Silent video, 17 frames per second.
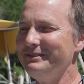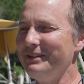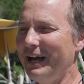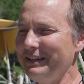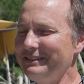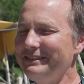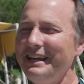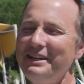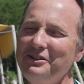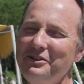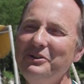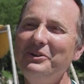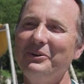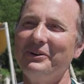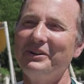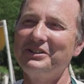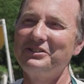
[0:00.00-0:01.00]
I say New
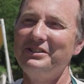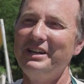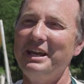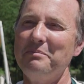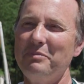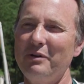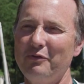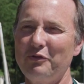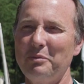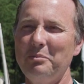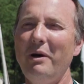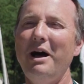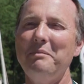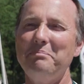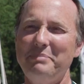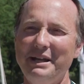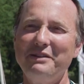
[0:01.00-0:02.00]
York State, but
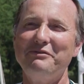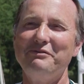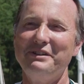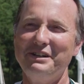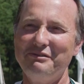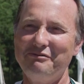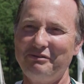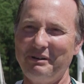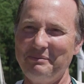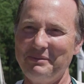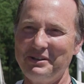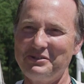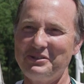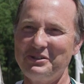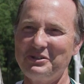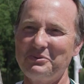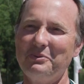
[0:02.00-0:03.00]
Vermont benefited from
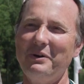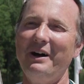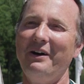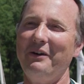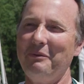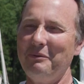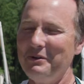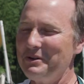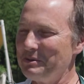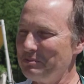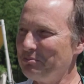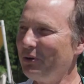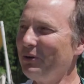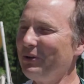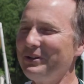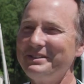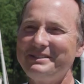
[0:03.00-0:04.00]
this as well.
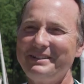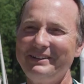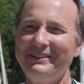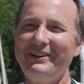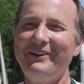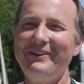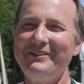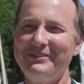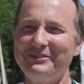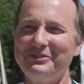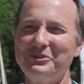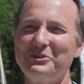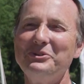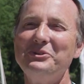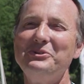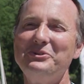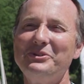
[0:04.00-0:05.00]
Burlington
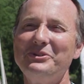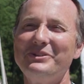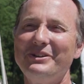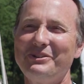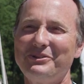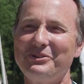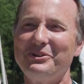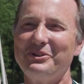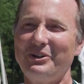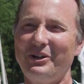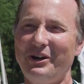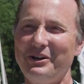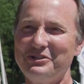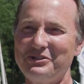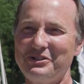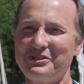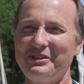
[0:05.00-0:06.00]
grew to the third
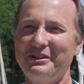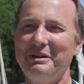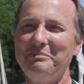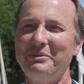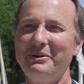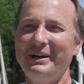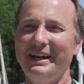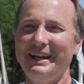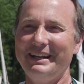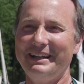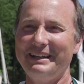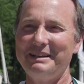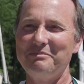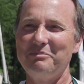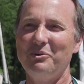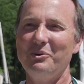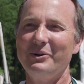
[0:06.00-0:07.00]
largest lumber
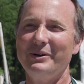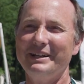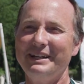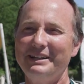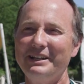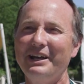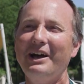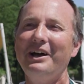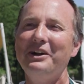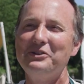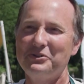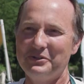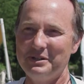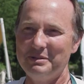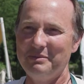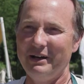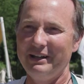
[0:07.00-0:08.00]
handling port in the
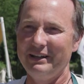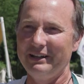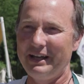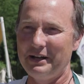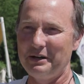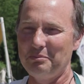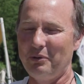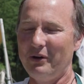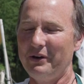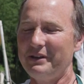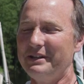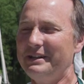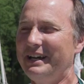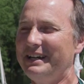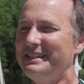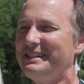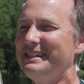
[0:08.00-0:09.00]
country by the latter part of
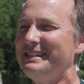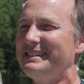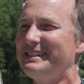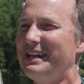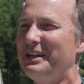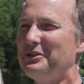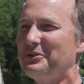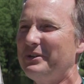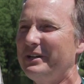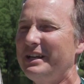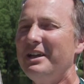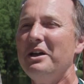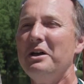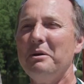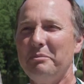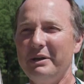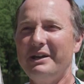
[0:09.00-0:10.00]
the 19th century
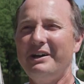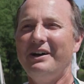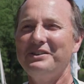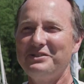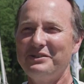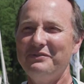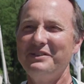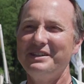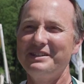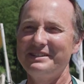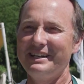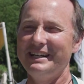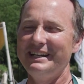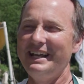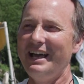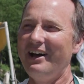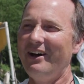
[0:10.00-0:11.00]
because of this
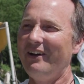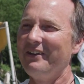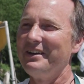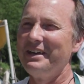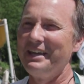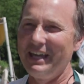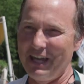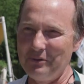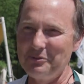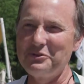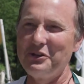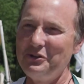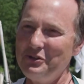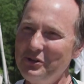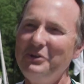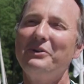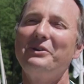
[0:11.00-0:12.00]
canal. It was
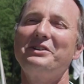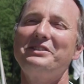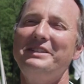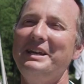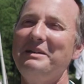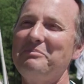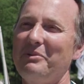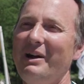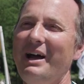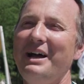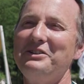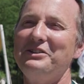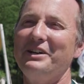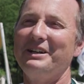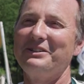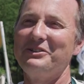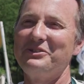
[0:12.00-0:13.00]
a New York State
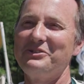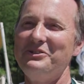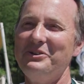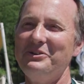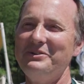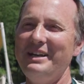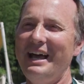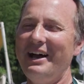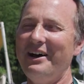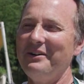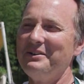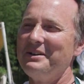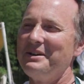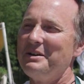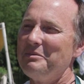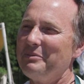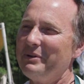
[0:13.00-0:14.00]
project, there's no doubt.
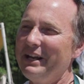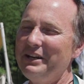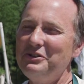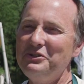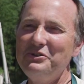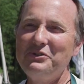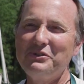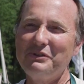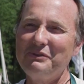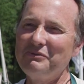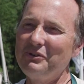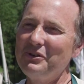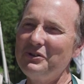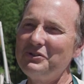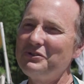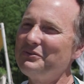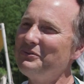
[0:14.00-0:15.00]
But as you
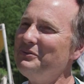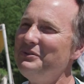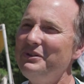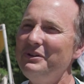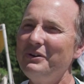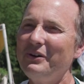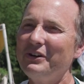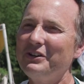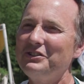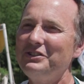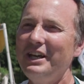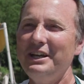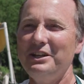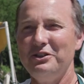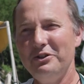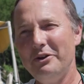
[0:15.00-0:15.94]
traverse through New York State and